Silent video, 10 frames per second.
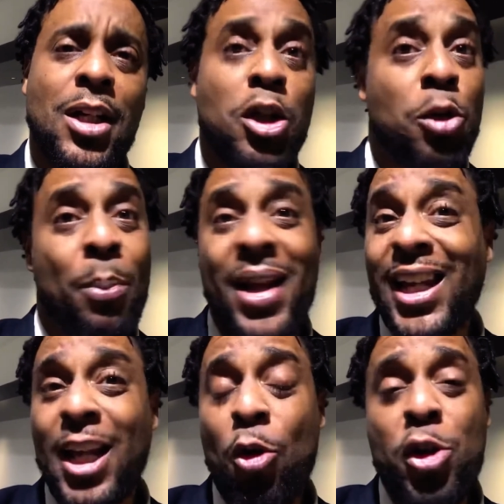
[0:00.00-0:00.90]
You better
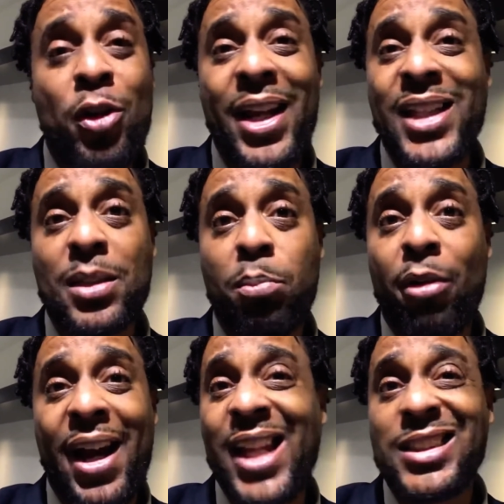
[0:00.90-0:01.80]
get on your knees and
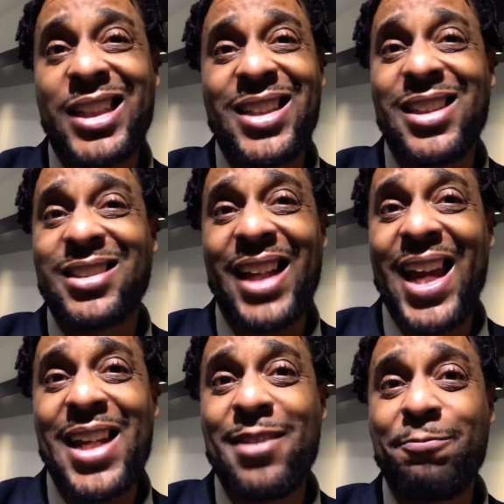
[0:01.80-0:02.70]
pray in Jesus'
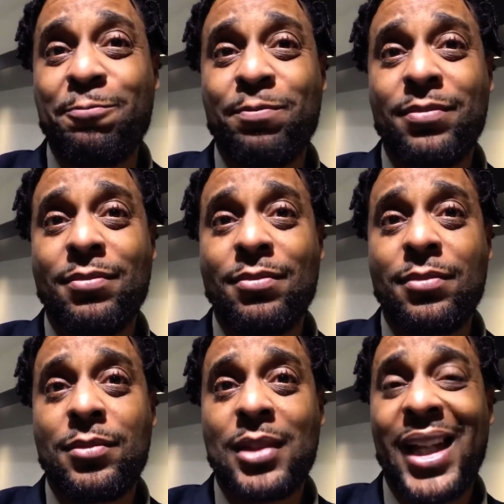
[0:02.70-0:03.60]
name.
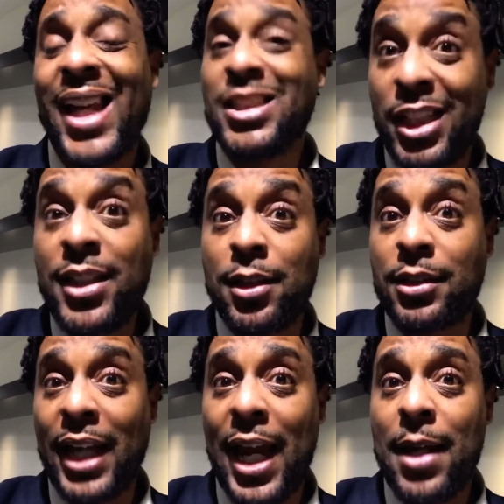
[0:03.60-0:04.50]
In Jesus'
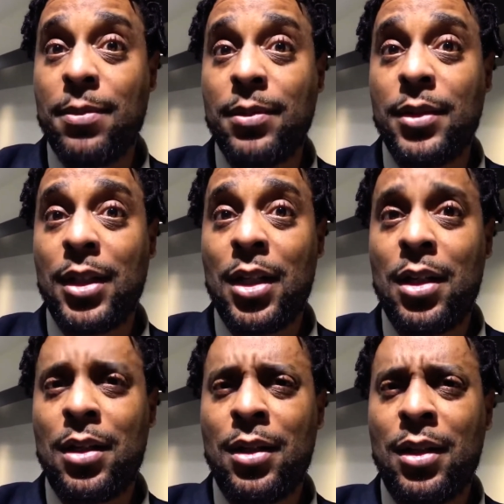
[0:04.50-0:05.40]
name.
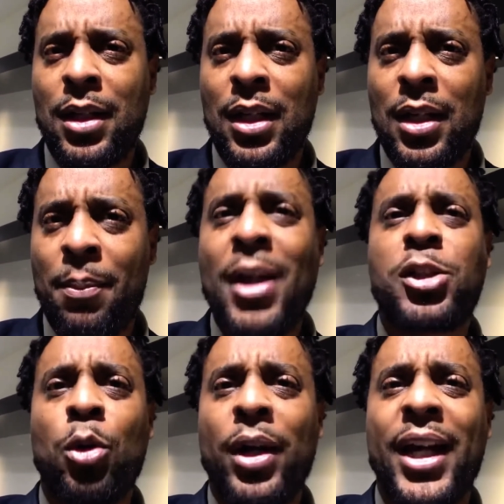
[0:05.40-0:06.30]
Make
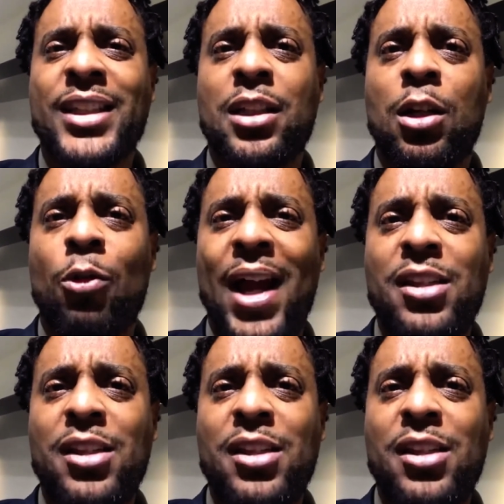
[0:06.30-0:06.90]
sure it gets to the right